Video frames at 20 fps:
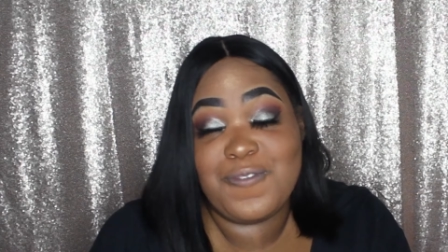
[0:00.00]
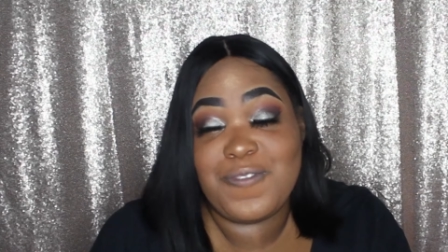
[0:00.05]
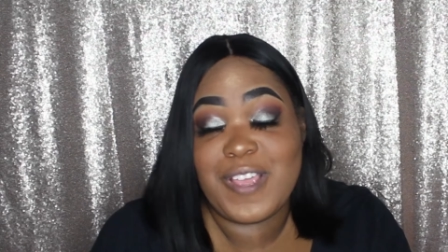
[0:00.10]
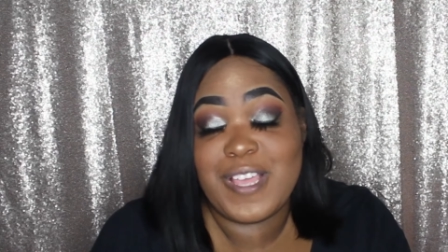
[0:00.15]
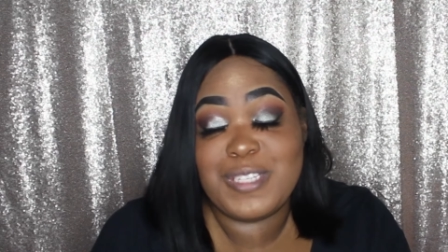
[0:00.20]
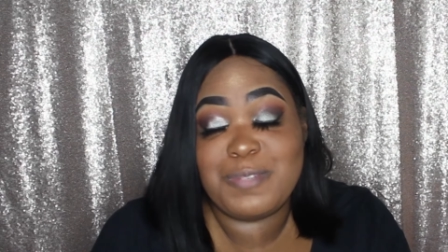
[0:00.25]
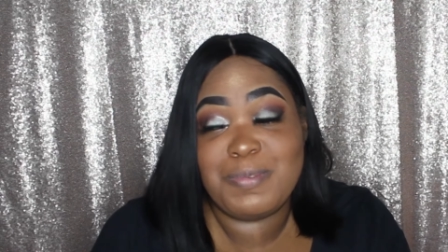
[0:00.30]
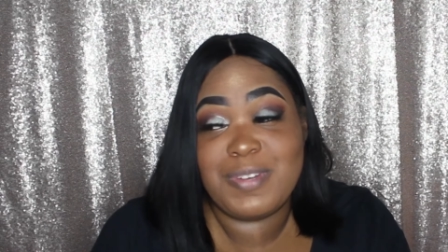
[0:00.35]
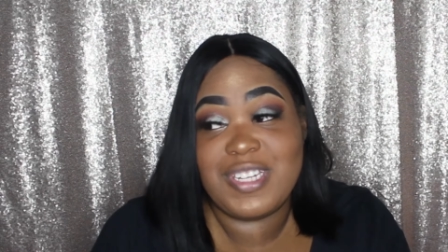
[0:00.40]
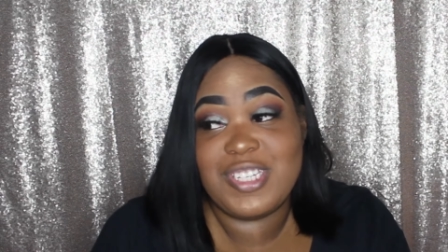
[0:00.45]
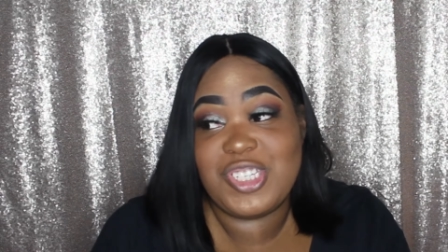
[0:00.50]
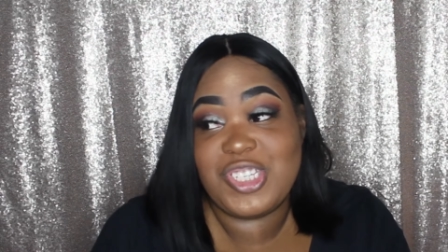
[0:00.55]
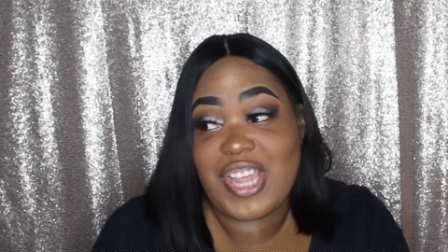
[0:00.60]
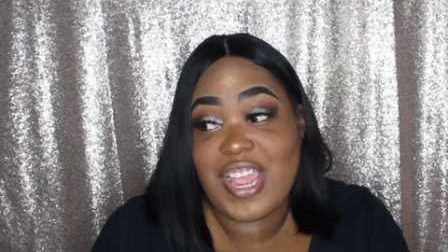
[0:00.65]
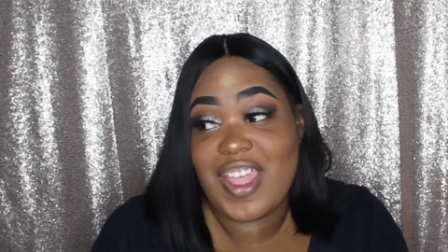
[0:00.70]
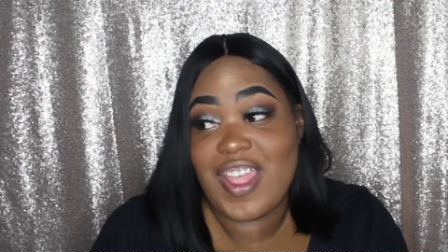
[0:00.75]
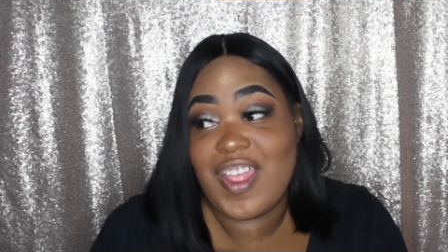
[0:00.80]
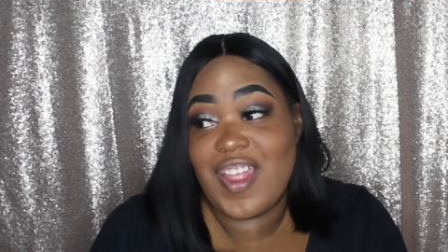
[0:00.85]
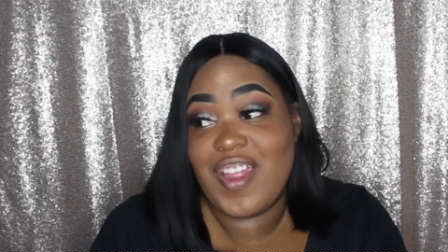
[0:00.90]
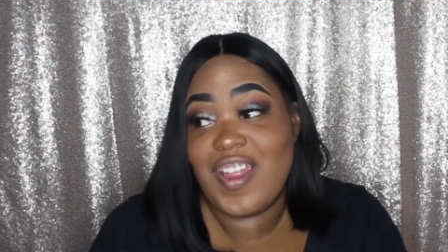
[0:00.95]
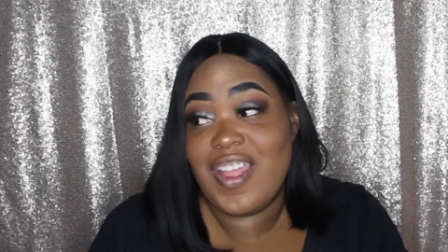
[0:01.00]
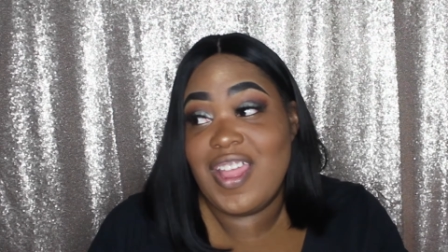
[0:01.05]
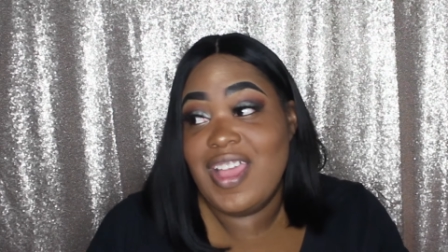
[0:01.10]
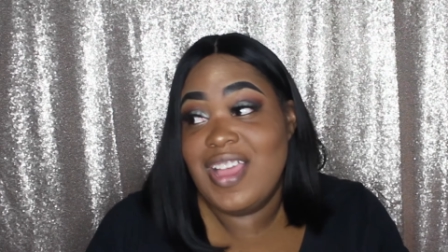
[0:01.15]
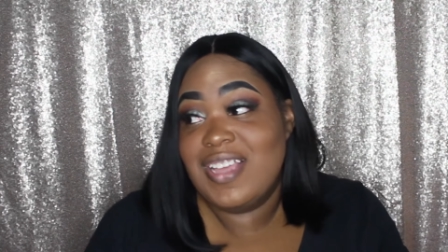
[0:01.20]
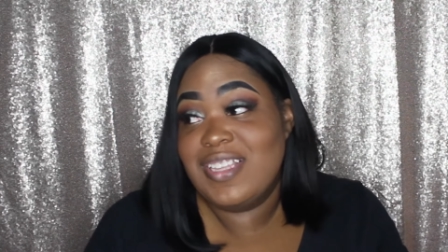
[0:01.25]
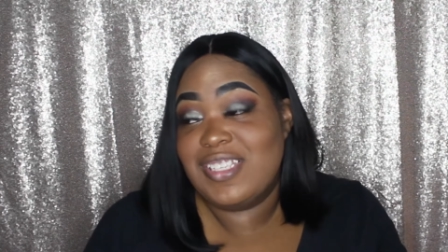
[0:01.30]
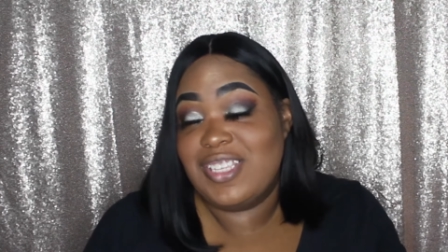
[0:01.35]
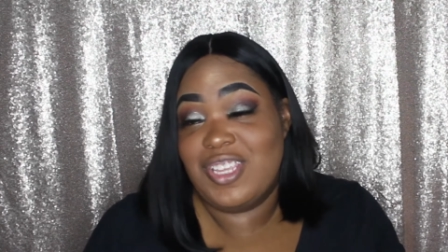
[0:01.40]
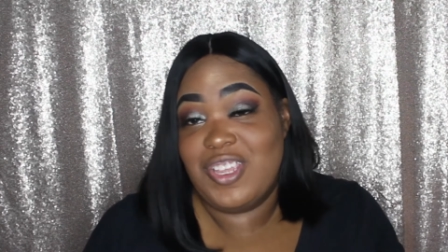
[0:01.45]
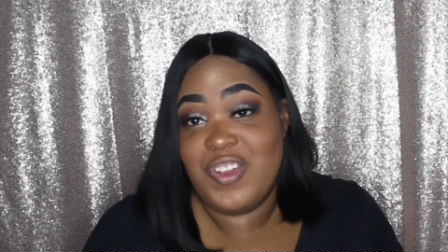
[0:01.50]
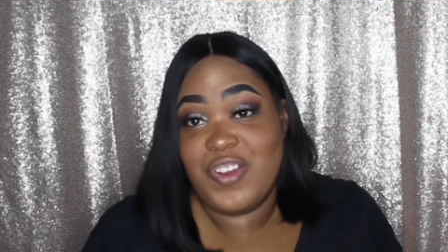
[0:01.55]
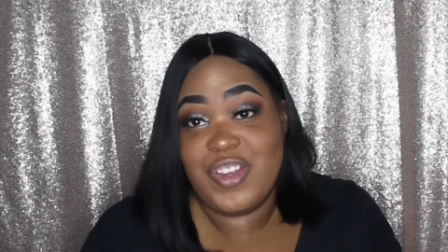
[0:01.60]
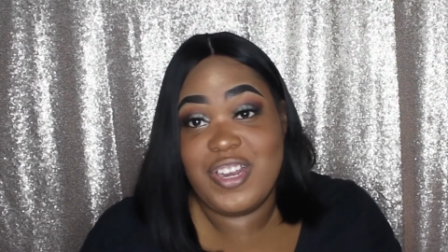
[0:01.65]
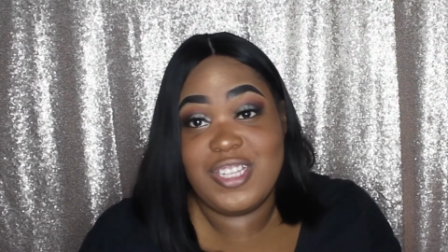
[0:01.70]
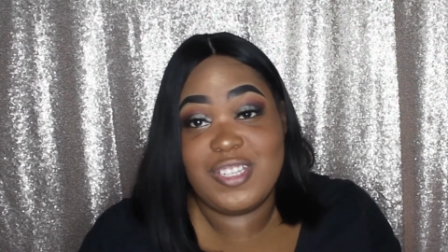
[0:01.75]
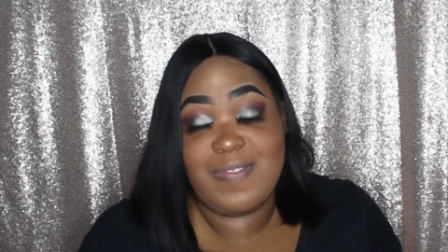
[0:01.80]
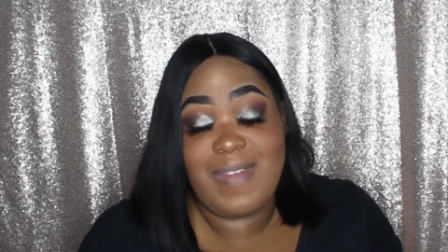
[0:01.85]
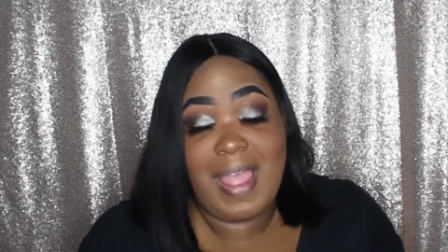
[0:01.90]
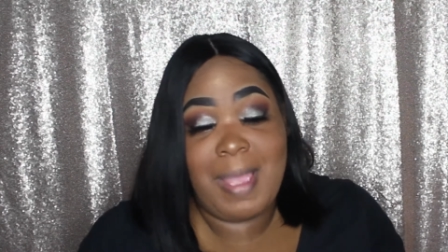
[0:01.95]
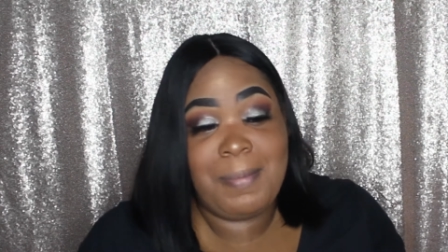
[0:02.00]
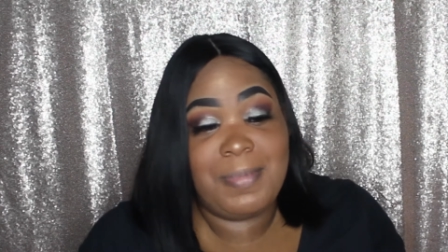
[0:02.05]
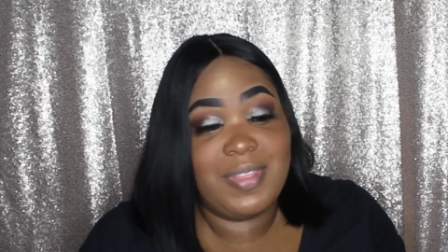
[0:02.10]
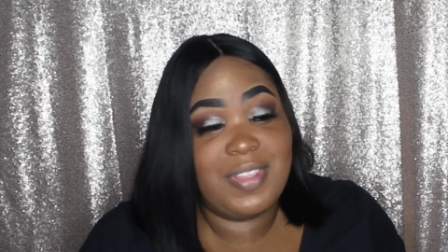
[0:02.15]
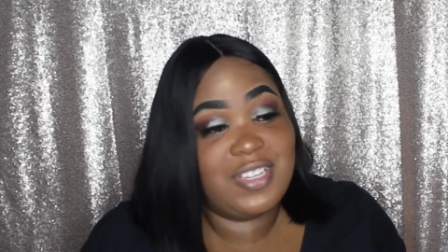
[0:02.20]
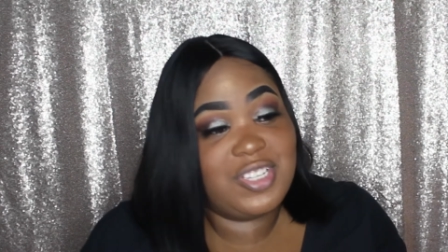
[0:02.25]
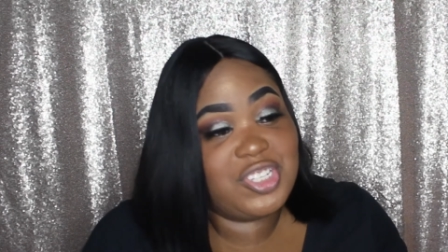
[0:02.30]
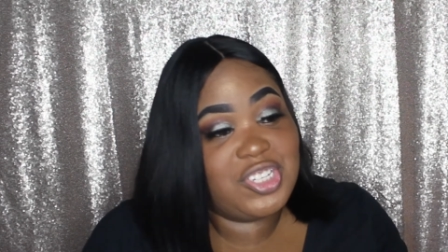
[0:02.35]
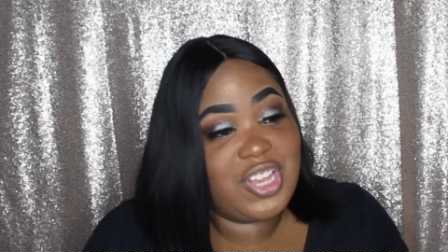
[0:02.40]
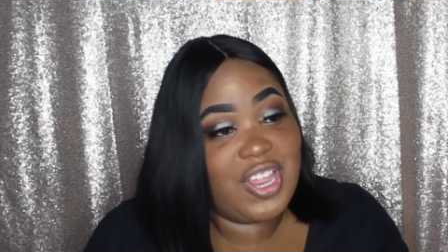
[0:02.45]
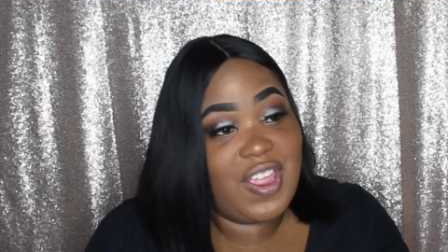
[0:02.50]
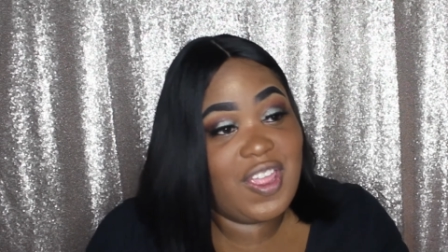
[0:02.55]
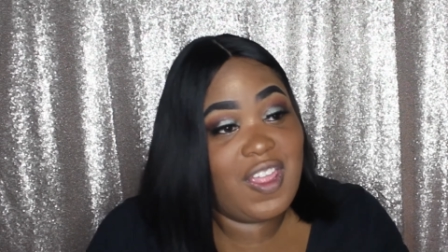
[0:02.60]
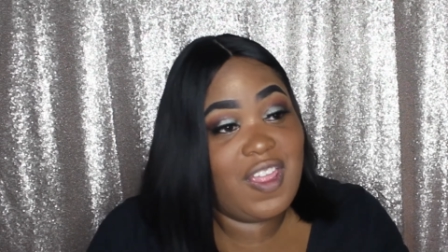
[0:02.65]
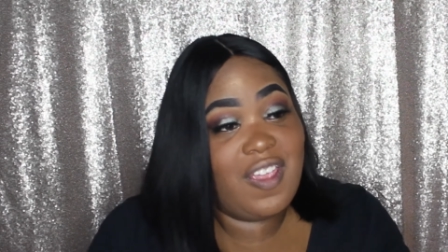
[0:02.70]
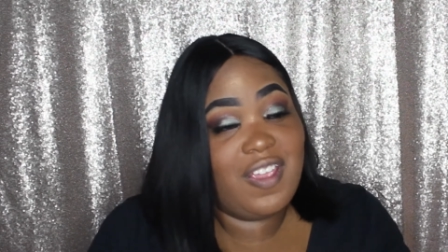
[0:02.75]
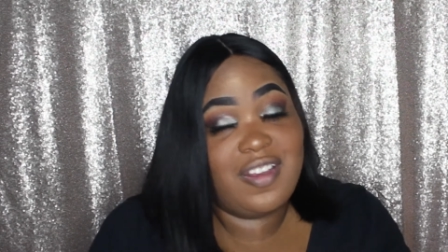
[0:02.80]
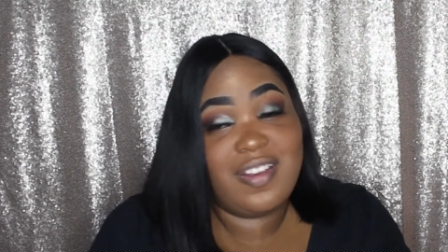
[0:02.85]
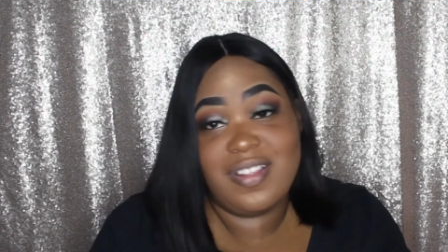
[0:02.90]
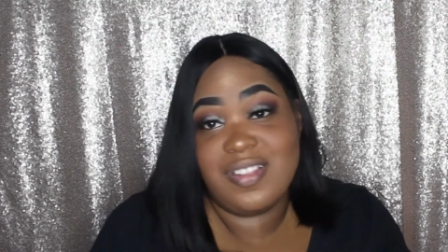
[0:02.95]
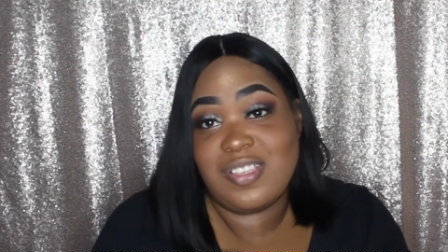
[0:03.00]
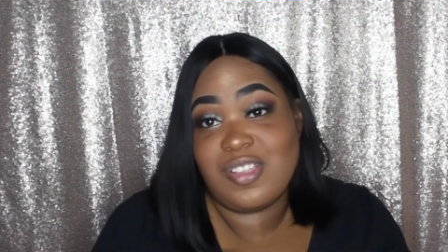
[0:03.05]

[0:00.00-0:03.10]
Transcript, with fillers: the face with a chair. Security's grabbing the chair and